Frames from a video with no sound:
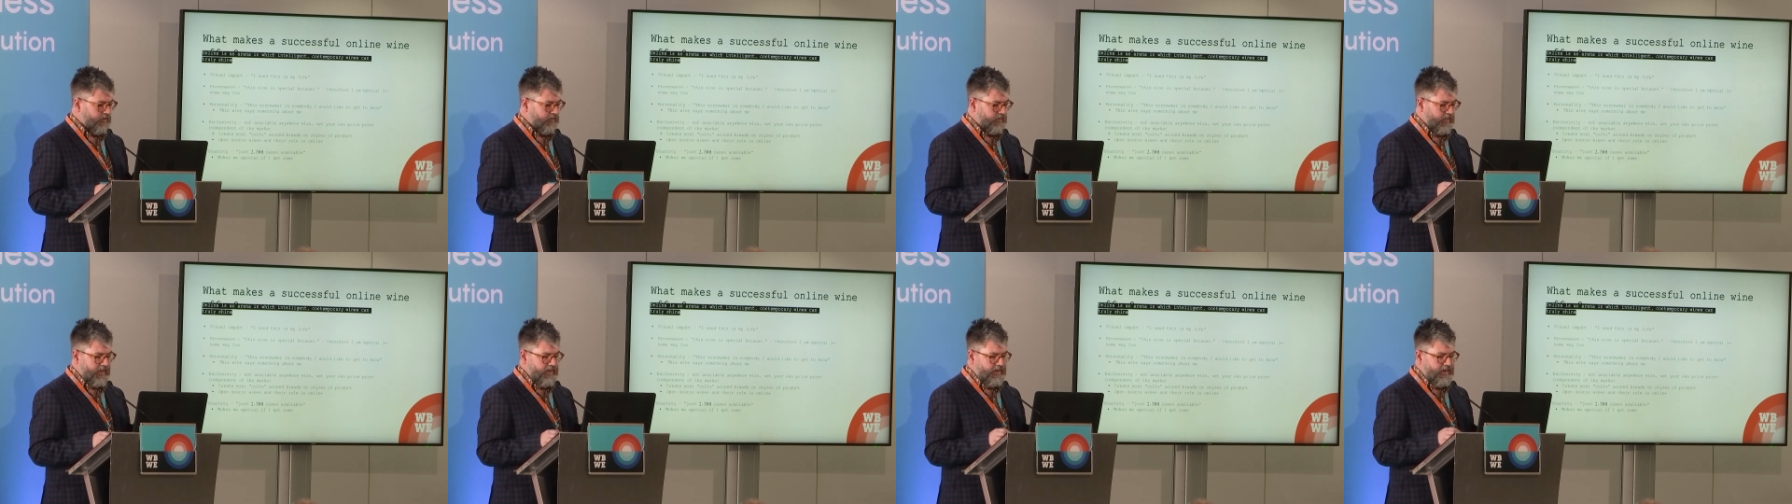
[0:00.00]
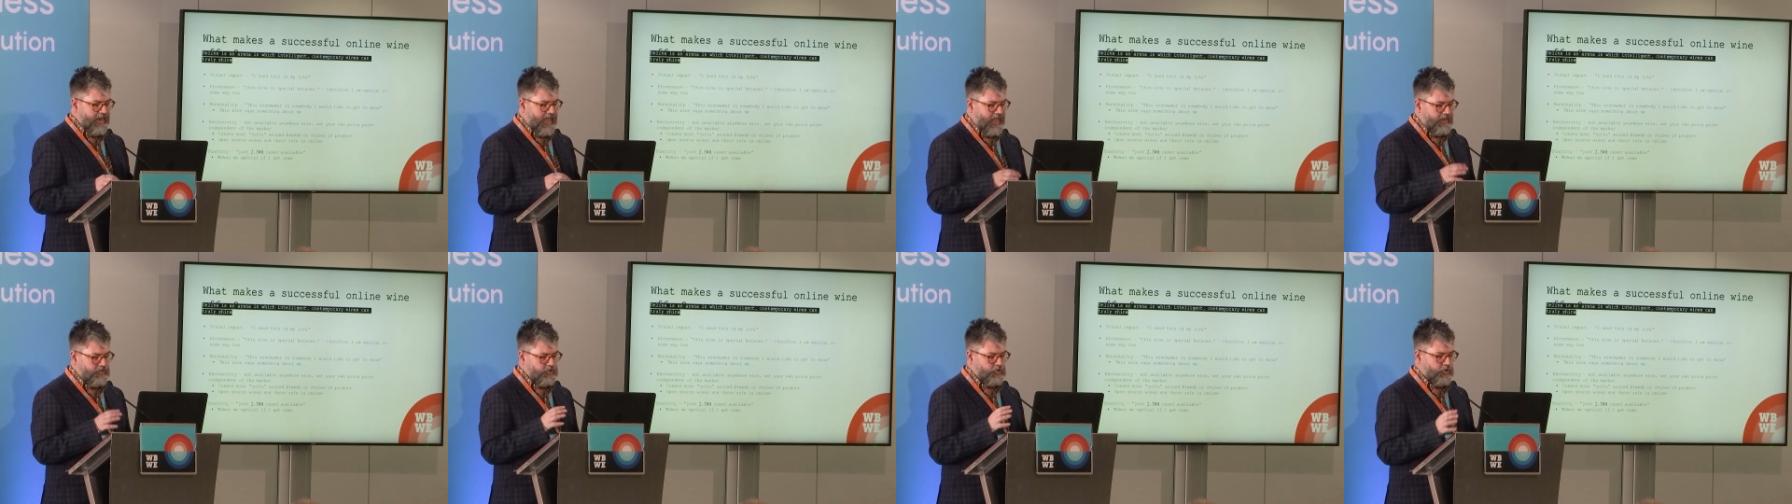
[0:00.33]
they
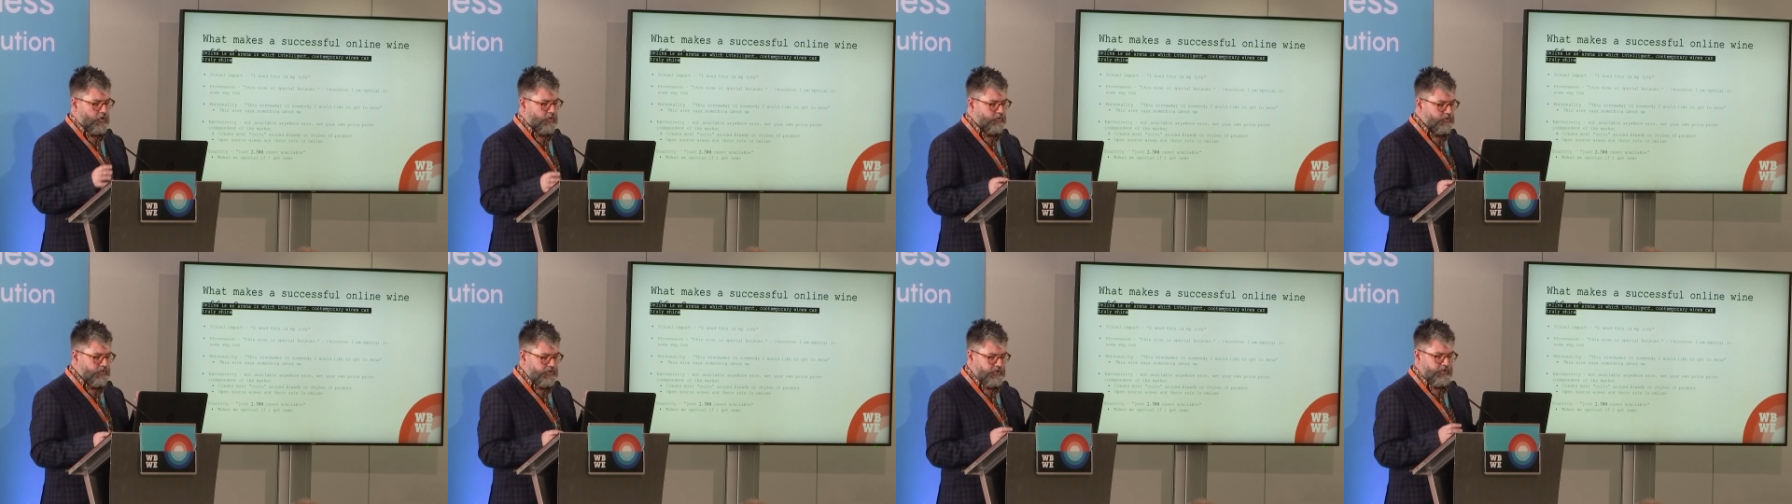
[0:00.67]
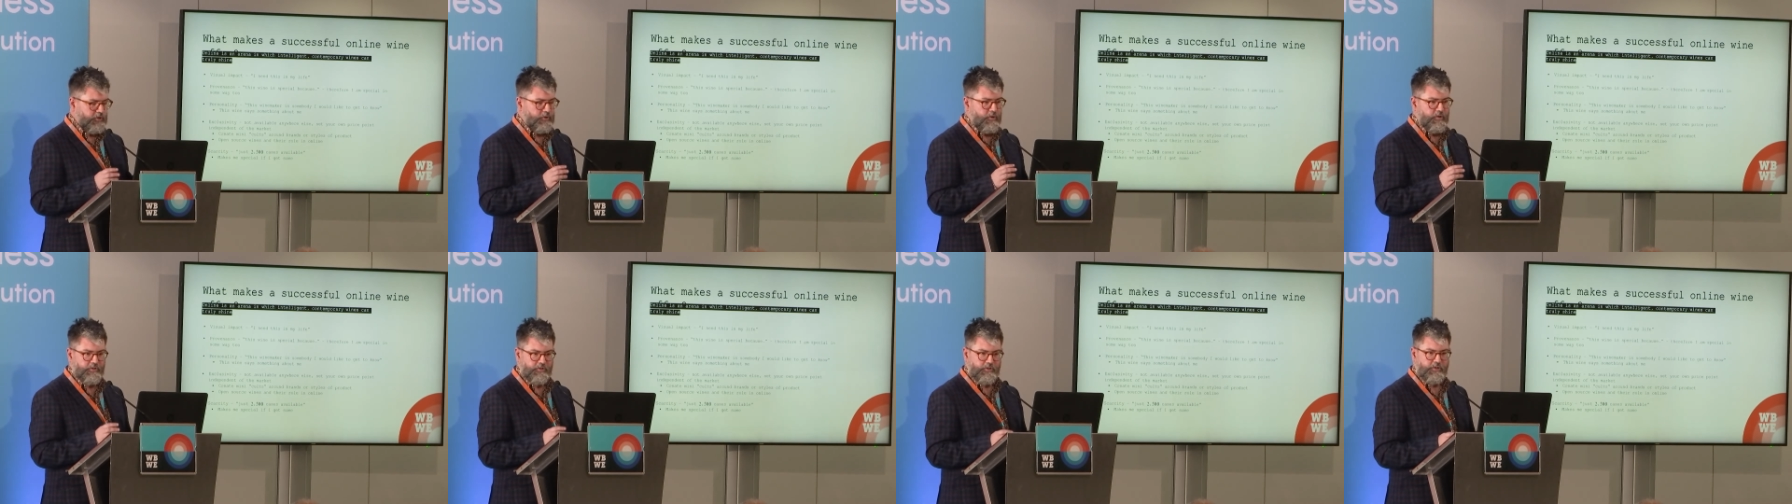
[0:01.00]
latch on
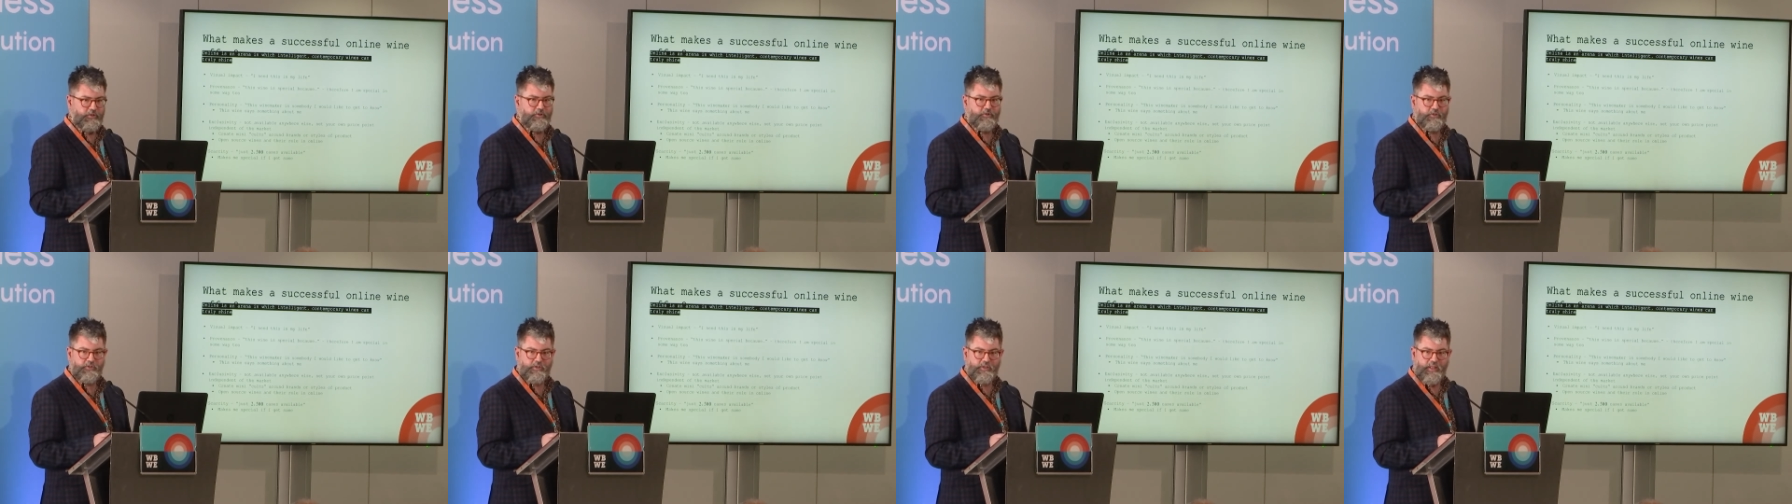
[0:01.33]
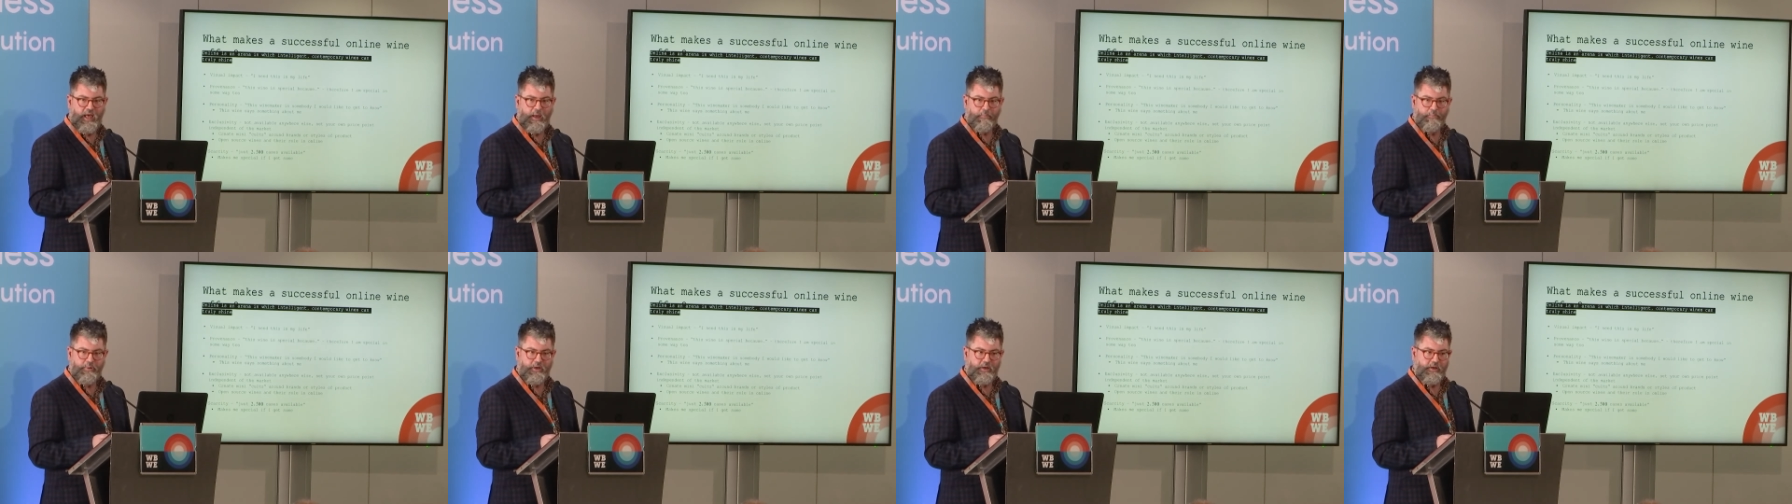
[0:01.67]
to, to, to
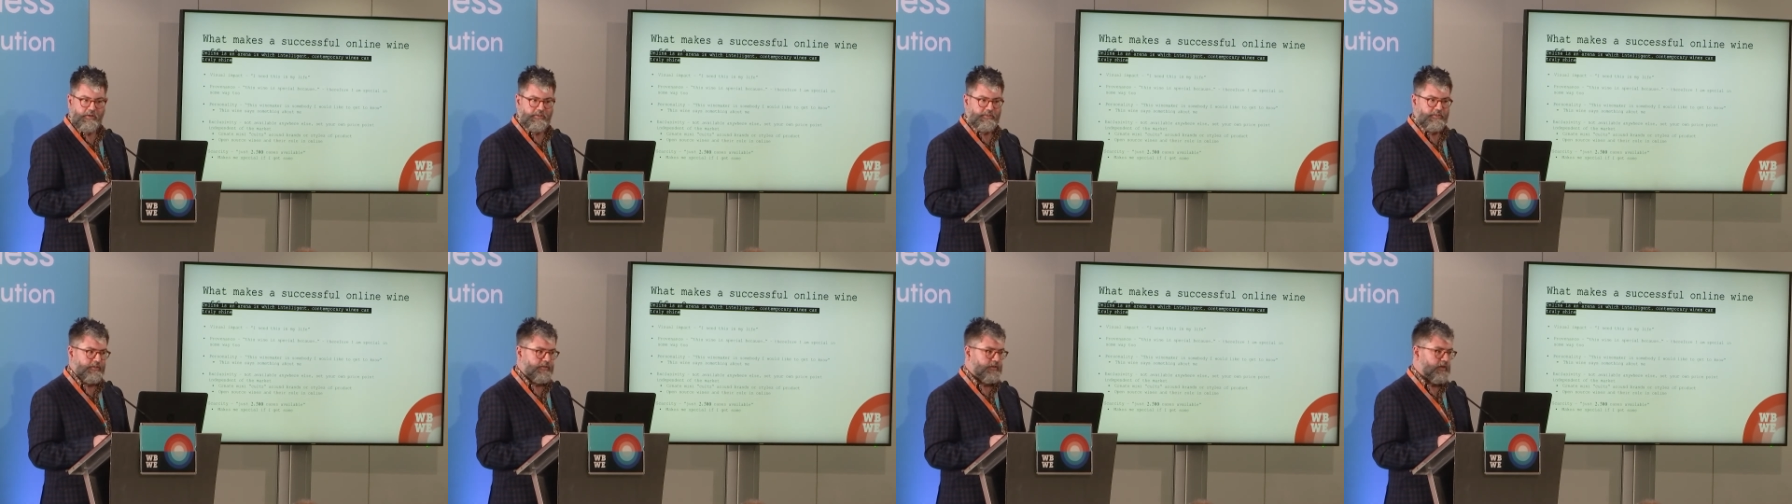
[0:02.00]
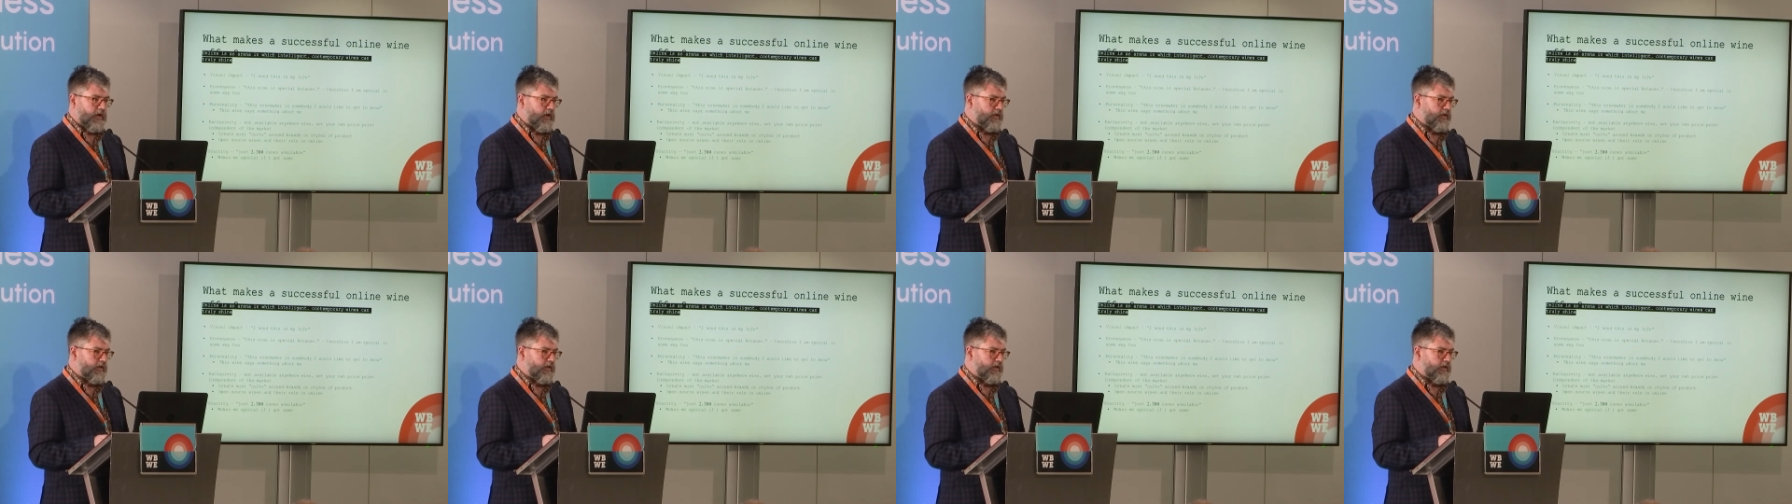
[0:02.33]
that person.